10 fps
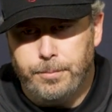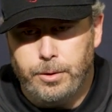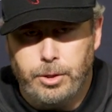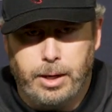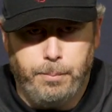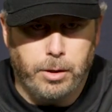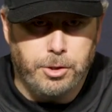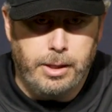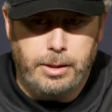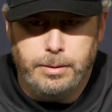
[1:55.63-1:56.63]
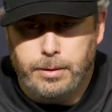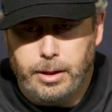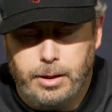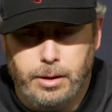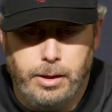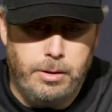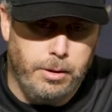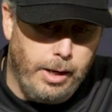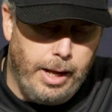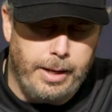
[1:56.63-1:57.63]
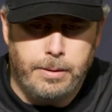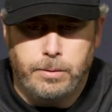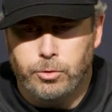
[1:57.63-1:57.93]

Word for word: You try to punch it in, think you're in, you're not.